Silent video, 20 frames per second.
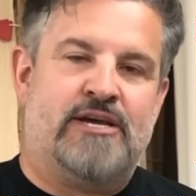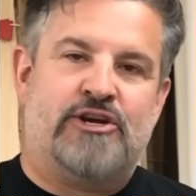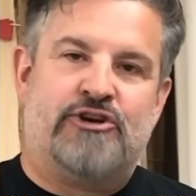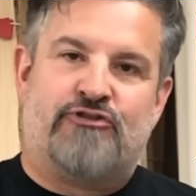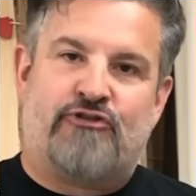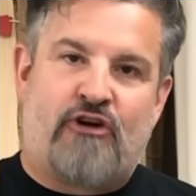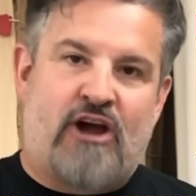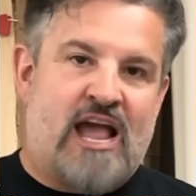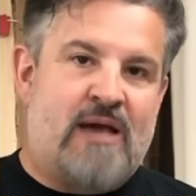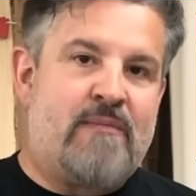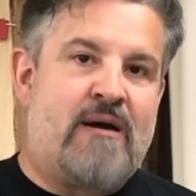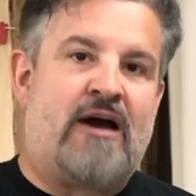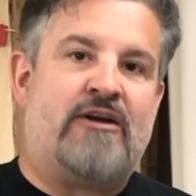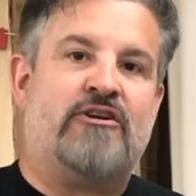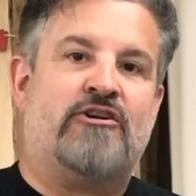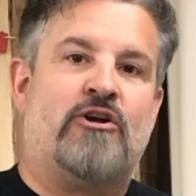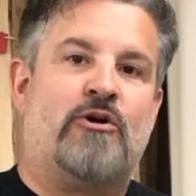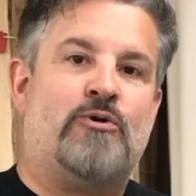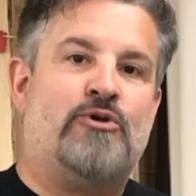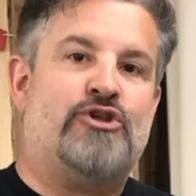Try them out in
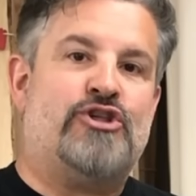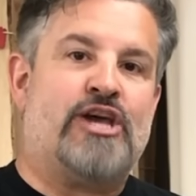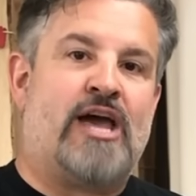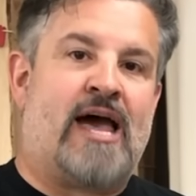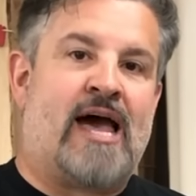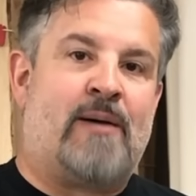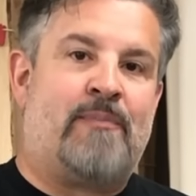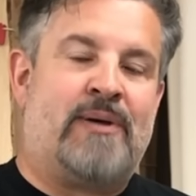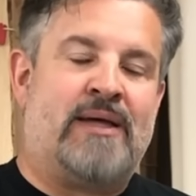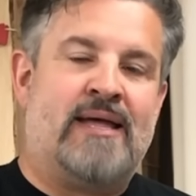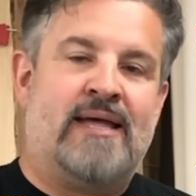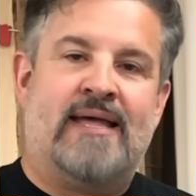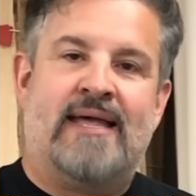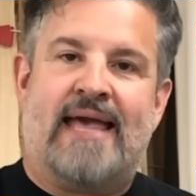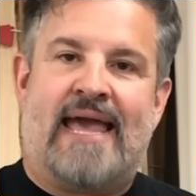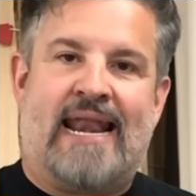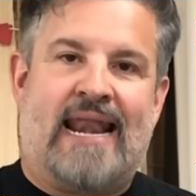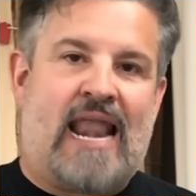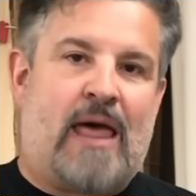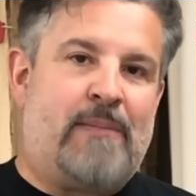your own shop,
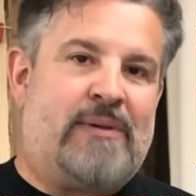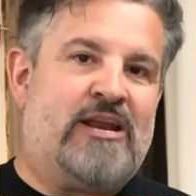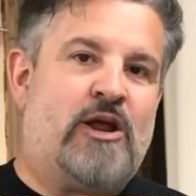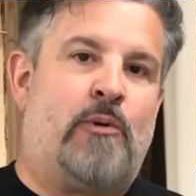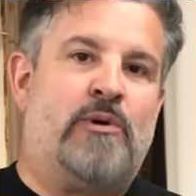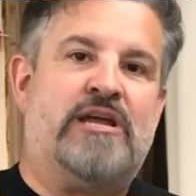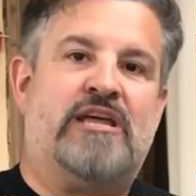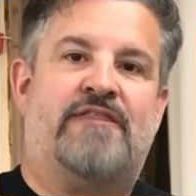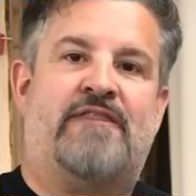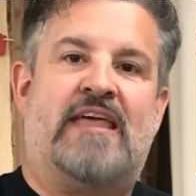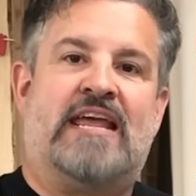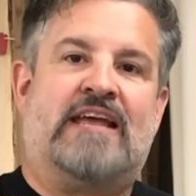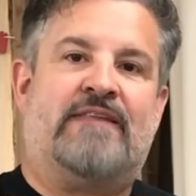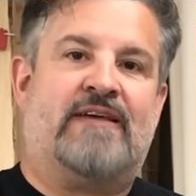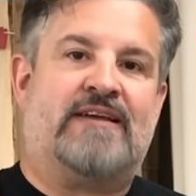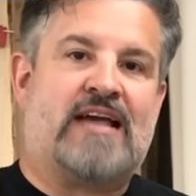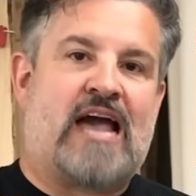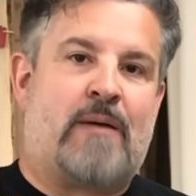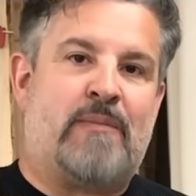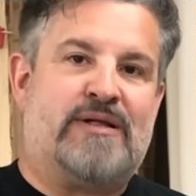and let me know what you think in
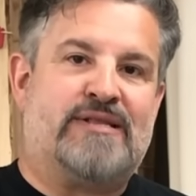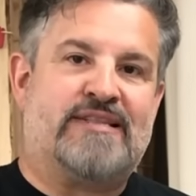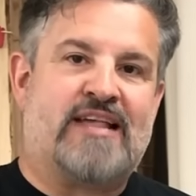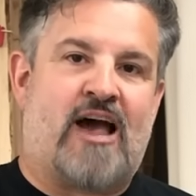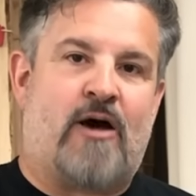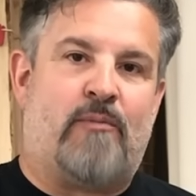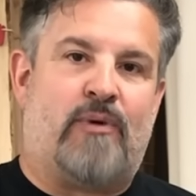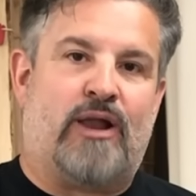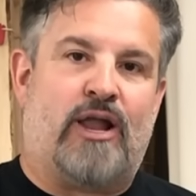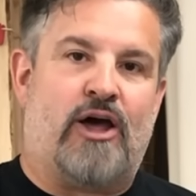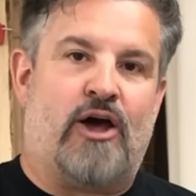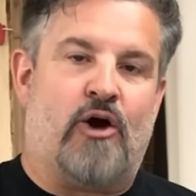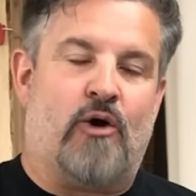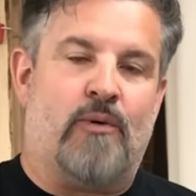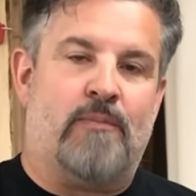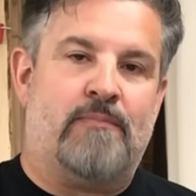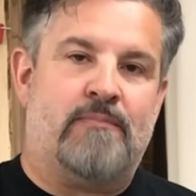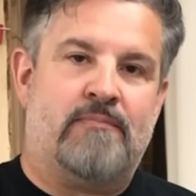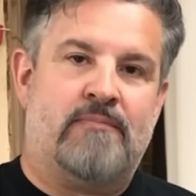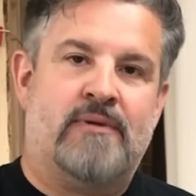the comments down below.
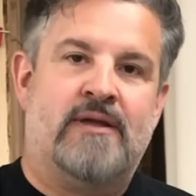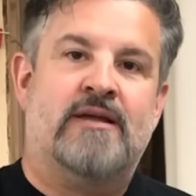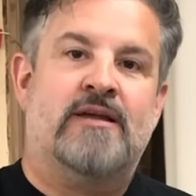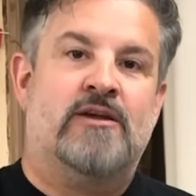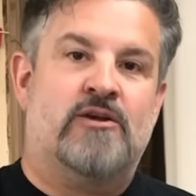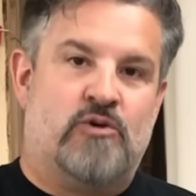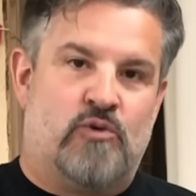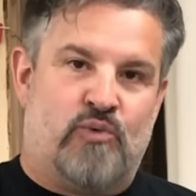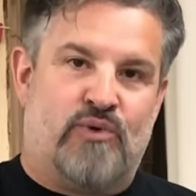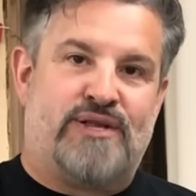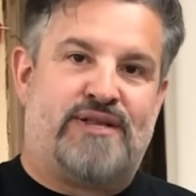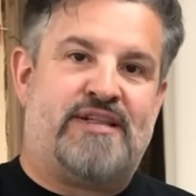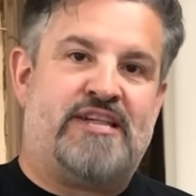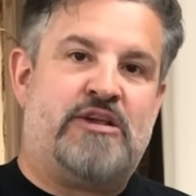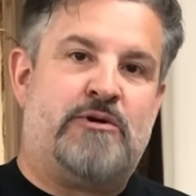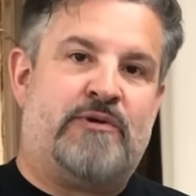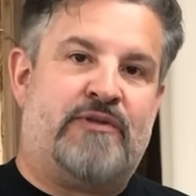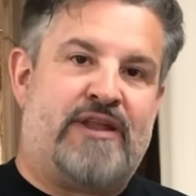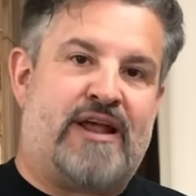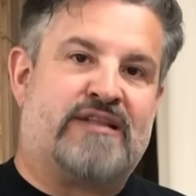We'll see
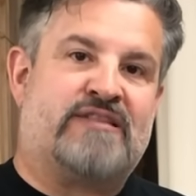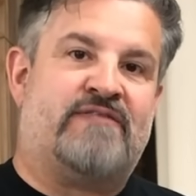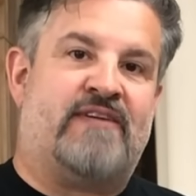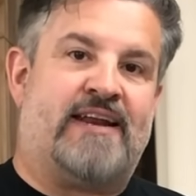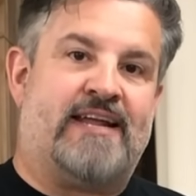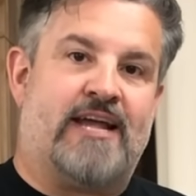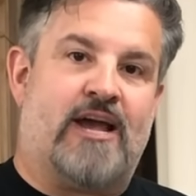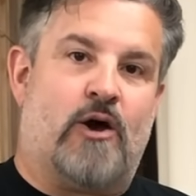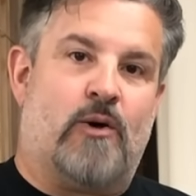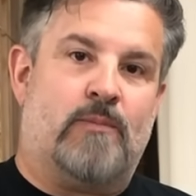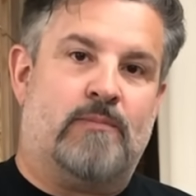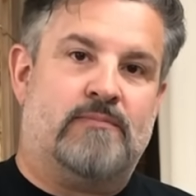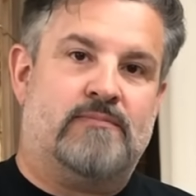you in the next video.